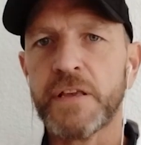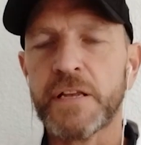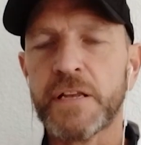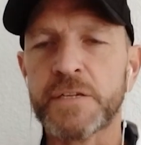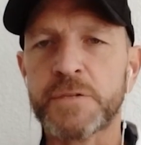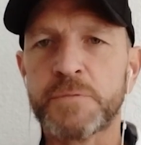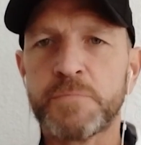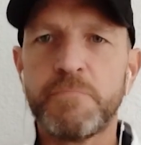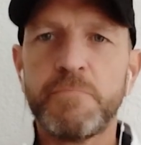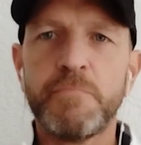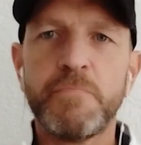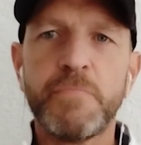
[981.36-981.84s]
I think
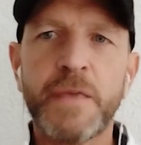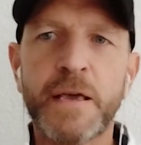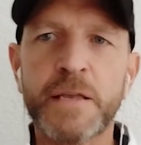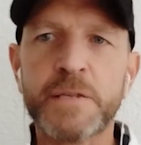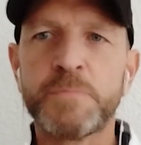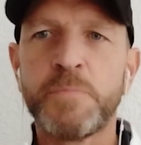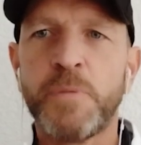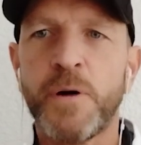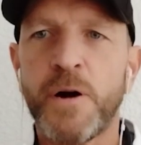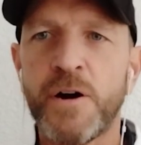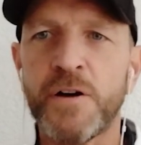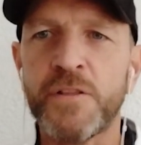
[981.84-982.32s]

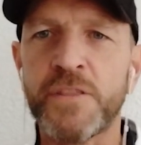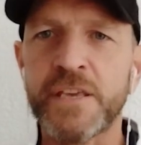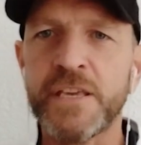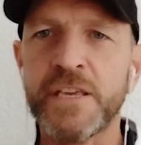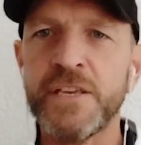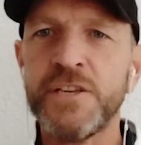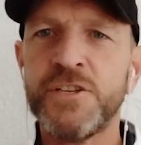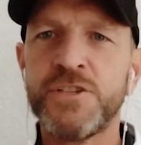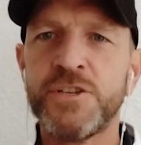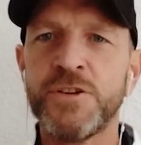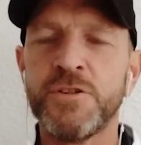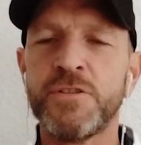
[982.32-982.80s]
that's part
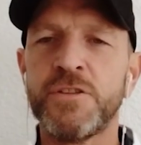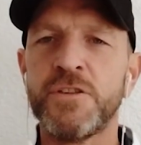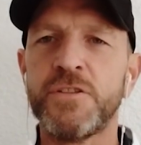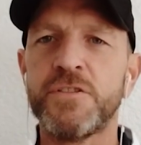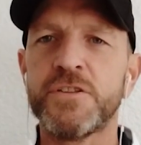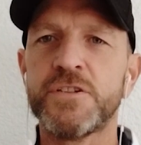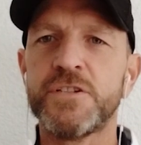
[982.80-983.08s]
of the issue,